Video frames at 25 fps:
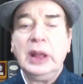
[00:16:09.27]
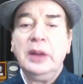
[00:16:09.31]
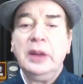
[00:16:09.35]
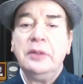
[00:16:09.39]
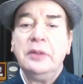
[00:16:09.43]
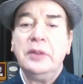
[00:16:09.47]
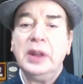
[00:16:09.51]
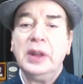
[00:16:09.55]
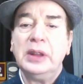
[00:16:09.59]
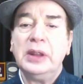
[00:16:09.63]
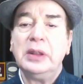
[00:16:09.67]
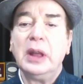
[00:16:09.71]

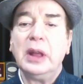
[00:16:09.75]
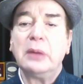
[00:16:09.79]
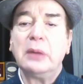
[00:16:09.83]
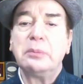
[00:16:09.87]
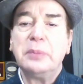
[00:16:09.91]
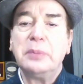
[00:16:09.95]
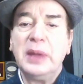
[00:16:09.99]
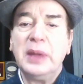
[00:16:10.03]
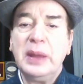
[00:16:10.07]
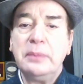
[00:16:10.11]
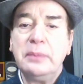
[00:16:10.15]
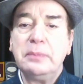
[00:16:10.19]
when
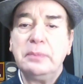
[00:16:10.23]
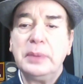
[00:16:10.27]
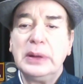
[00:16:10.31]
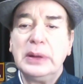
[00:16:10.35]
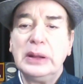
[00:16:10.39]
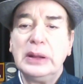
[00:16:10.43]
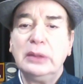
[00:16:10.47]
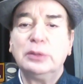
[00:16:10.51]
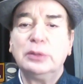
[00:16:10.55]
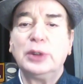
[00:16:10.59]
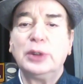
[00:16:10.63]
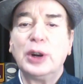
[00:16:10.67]

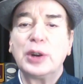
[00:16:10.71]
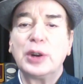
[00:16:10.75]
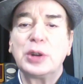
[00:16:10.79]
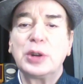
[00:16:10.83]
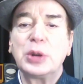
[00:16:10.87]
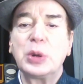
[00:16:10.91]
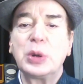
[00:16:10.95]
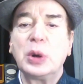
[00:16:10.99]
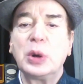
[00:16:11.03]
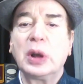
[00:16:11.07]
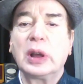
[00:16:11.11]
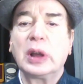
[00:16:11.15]
people
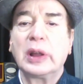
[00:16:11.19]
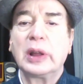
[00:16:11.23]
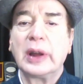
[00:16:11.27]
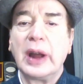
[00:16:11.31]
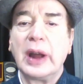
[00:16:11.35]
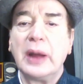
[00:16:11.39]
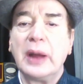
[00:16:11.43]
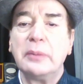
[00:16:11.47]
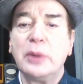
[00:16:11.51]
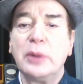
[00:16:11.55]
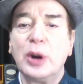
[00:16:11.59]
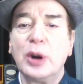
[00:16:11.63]
want to
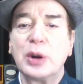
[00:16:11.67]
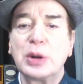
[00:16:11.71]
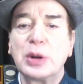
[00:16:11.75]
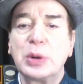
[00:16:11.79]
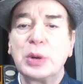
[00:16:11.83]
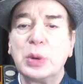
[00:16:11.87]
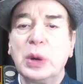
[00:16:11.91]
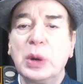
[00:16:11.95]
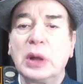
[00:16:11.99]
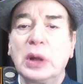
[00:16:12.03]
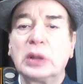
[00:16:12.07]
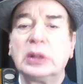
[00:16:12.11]
grab on
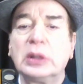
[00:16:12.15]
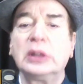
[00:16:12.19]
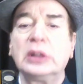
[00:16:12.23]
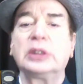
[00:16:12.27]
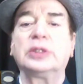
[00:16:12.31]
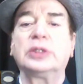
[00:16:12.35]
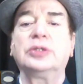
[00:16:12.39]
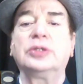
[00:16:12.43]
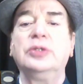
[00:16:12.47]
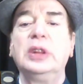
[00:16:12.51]
to others,